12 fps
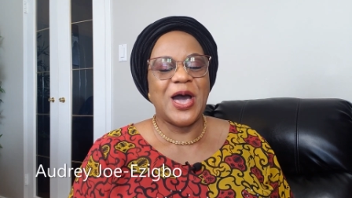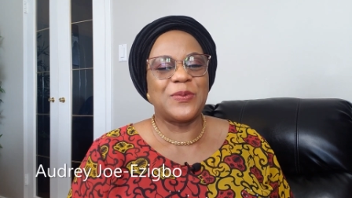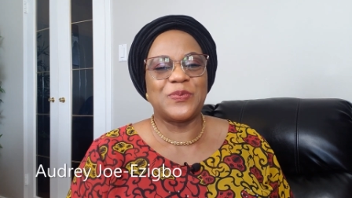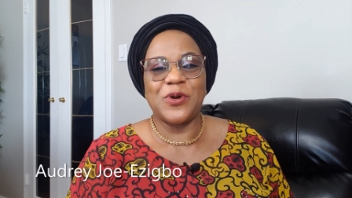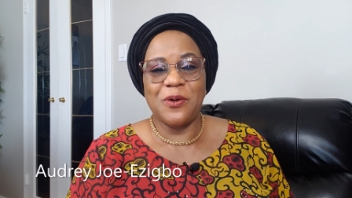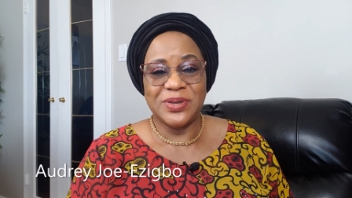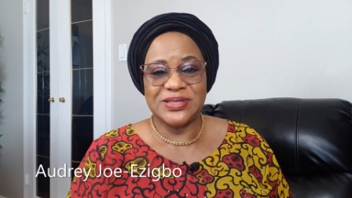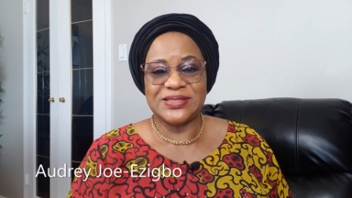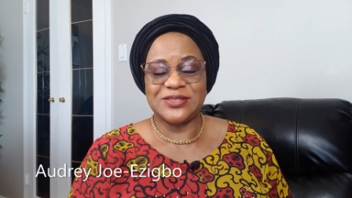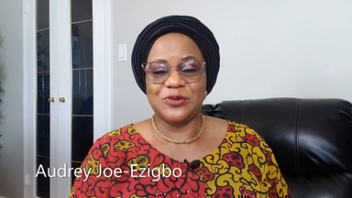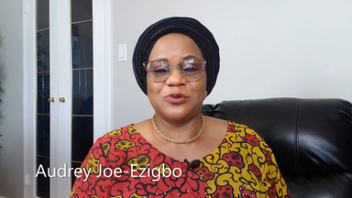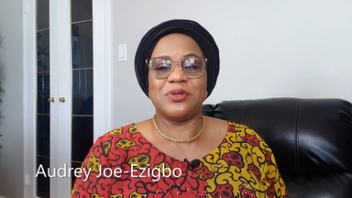I promise
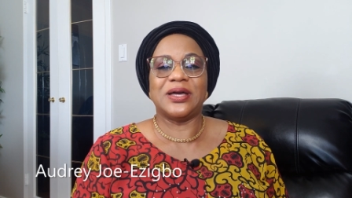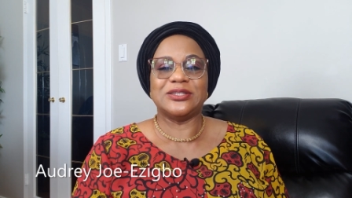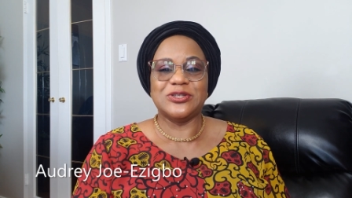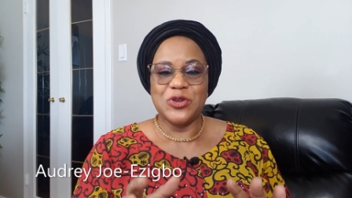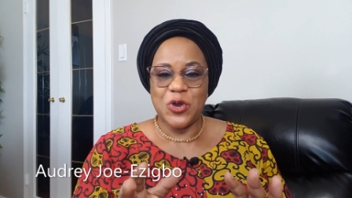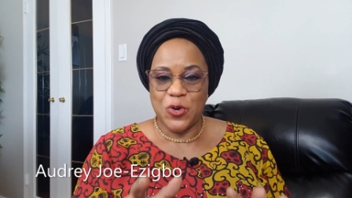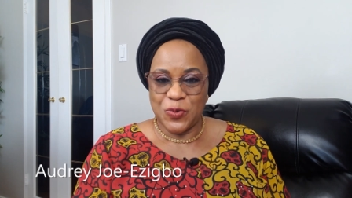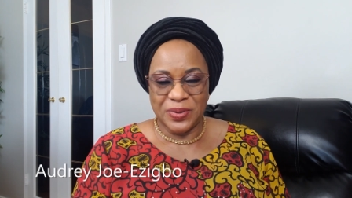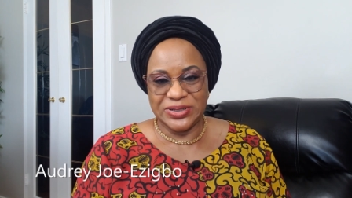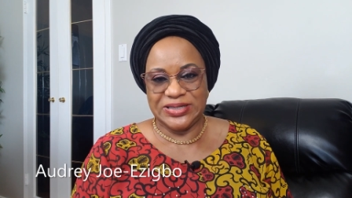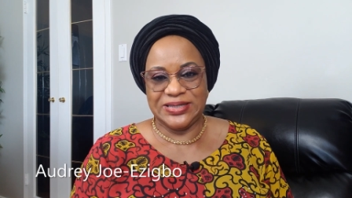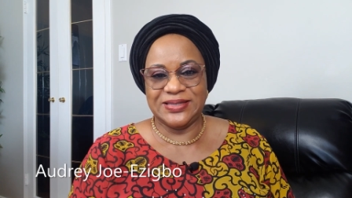you that
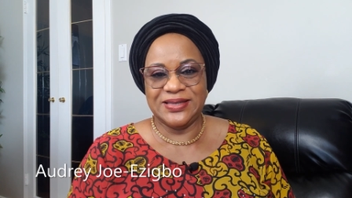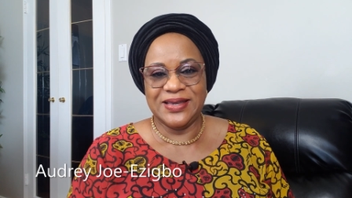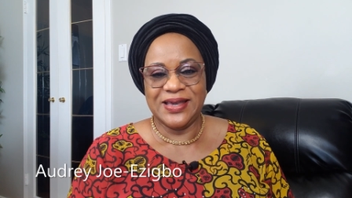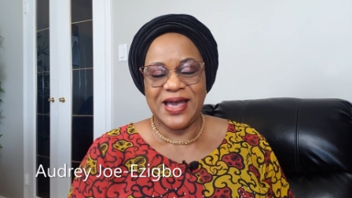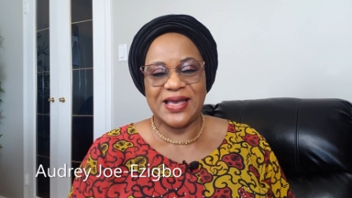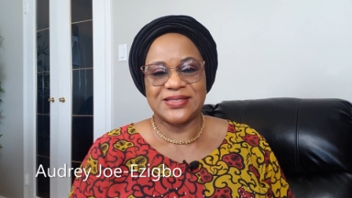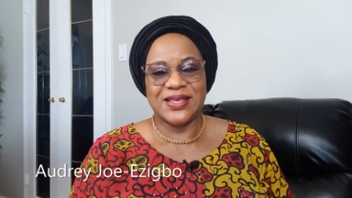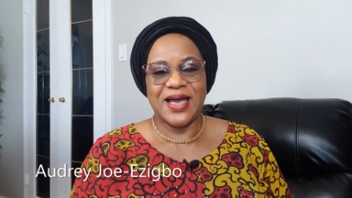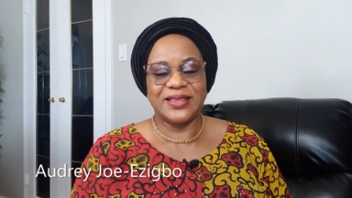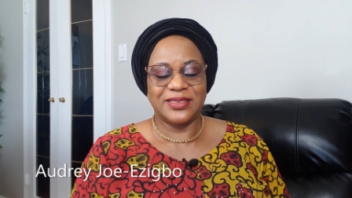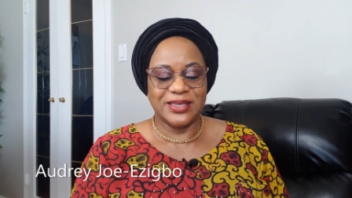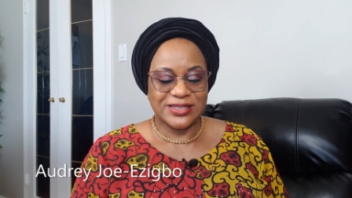nobody has
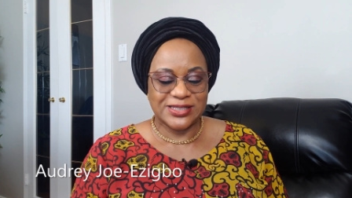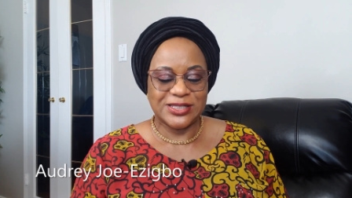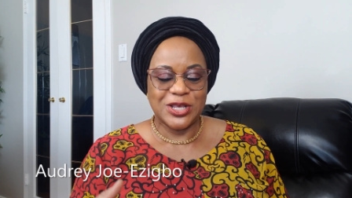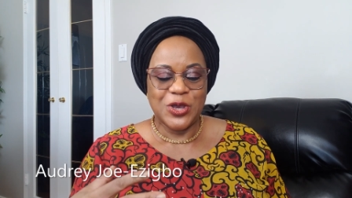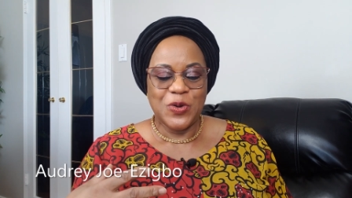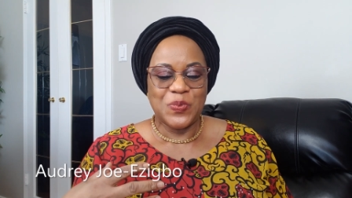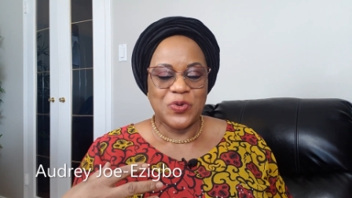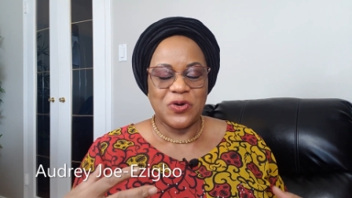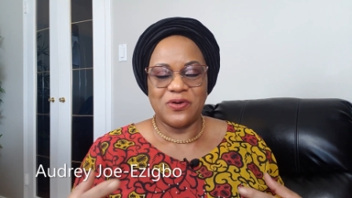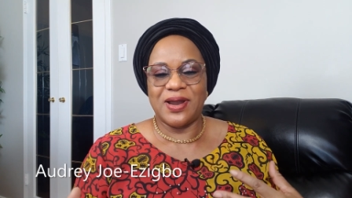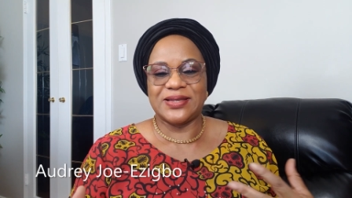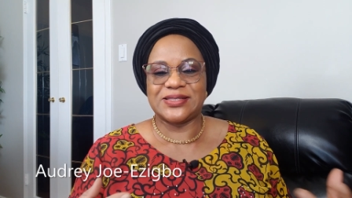had this
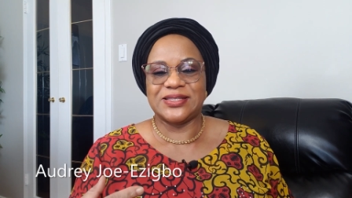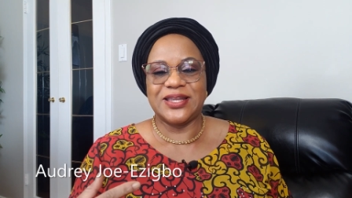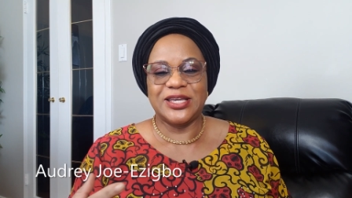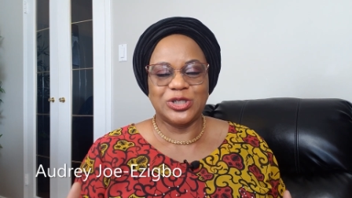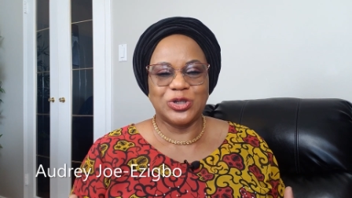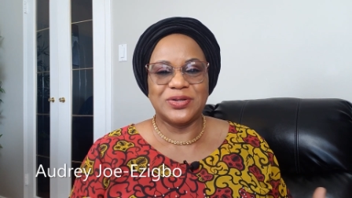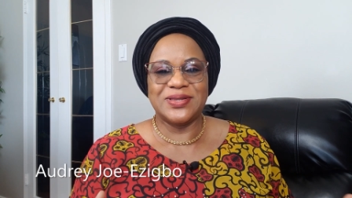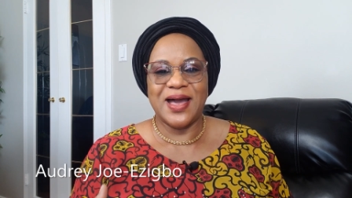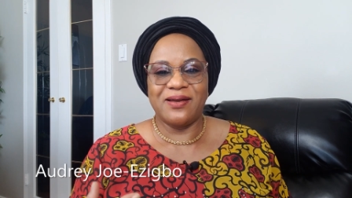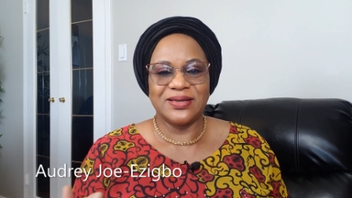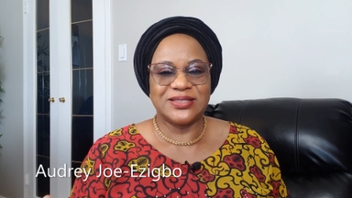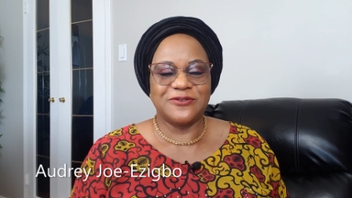procrastination
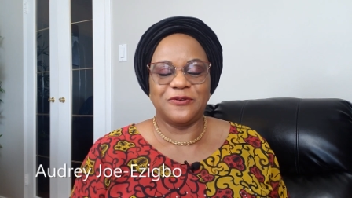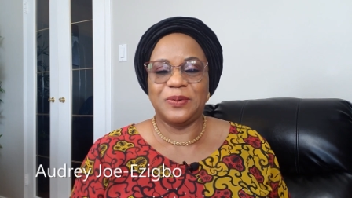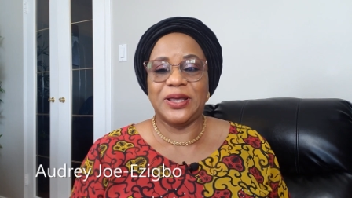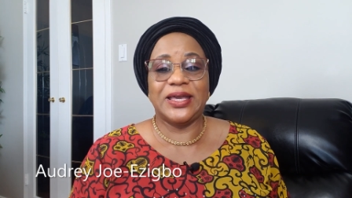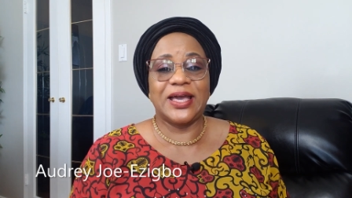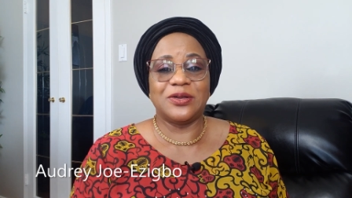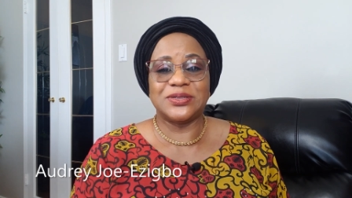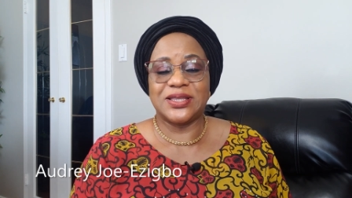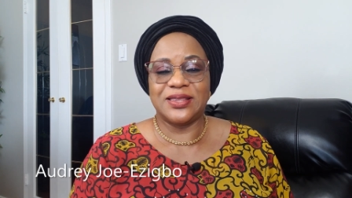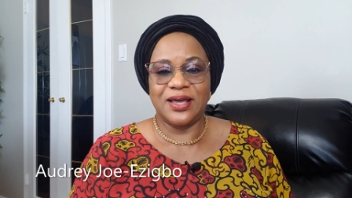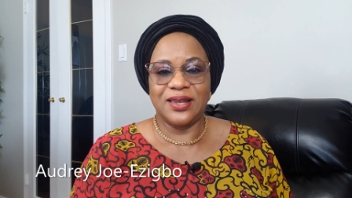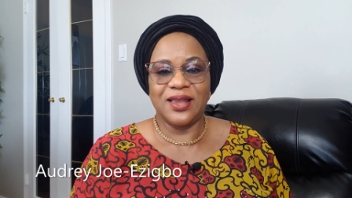narrative playing out
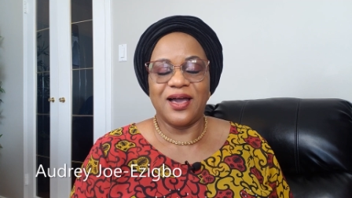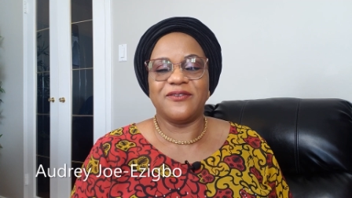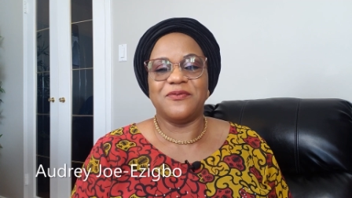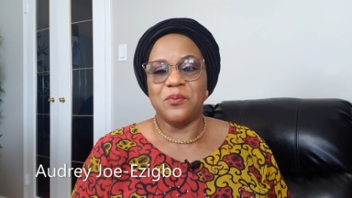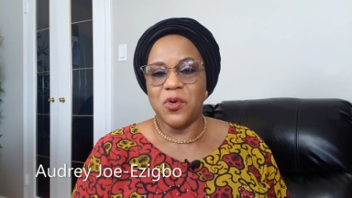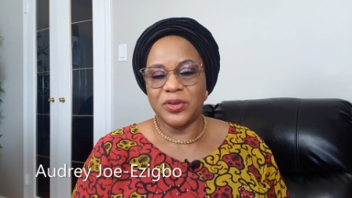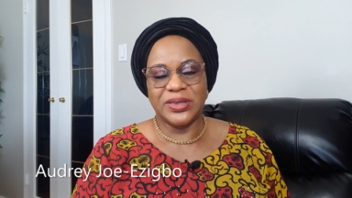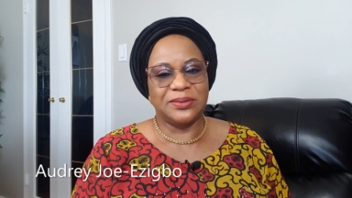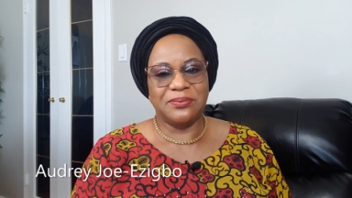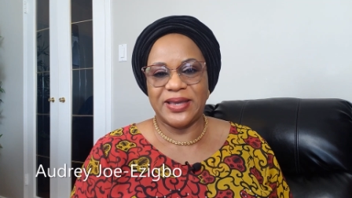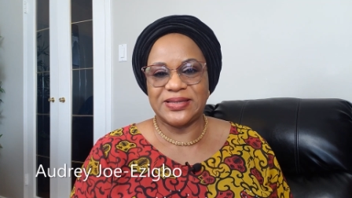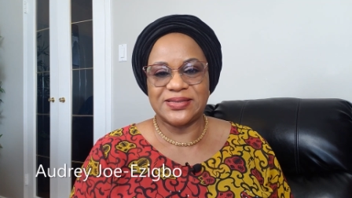in their life more than
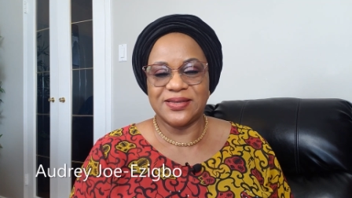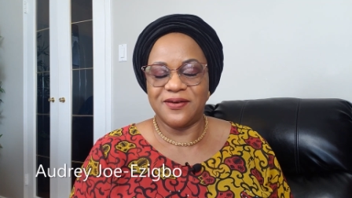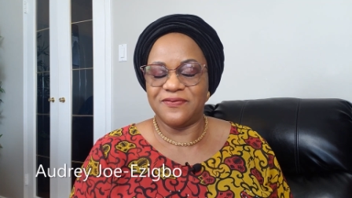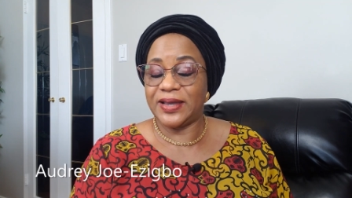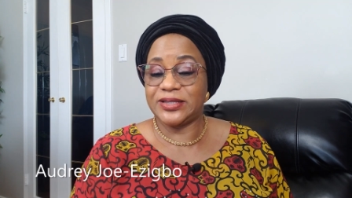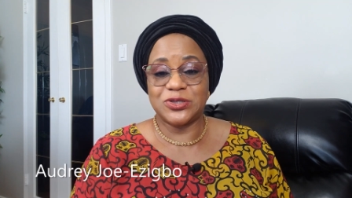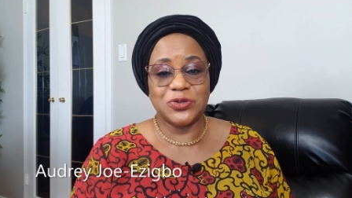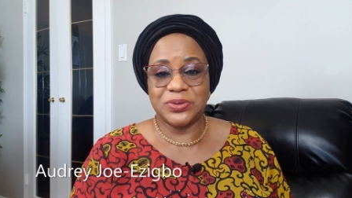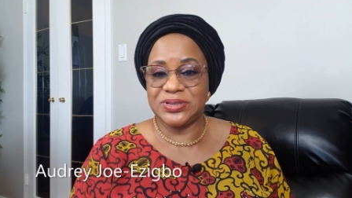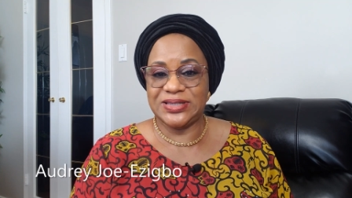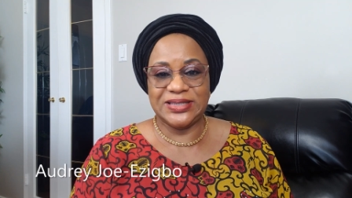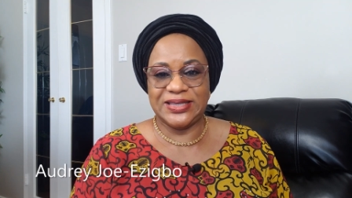myself. I
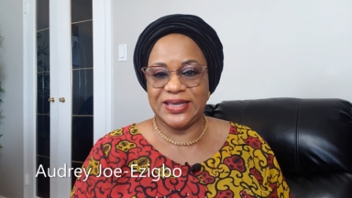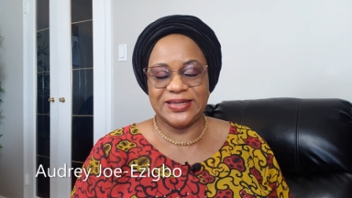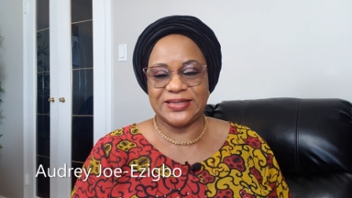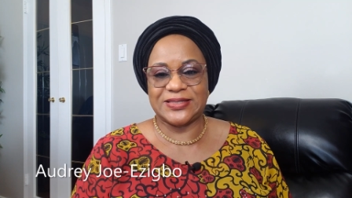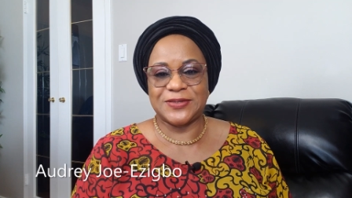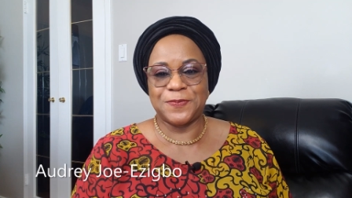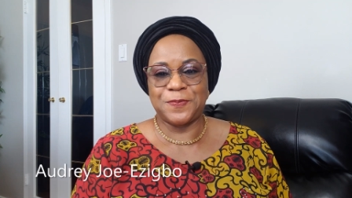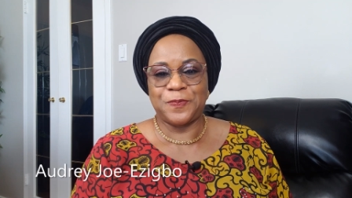totally get it.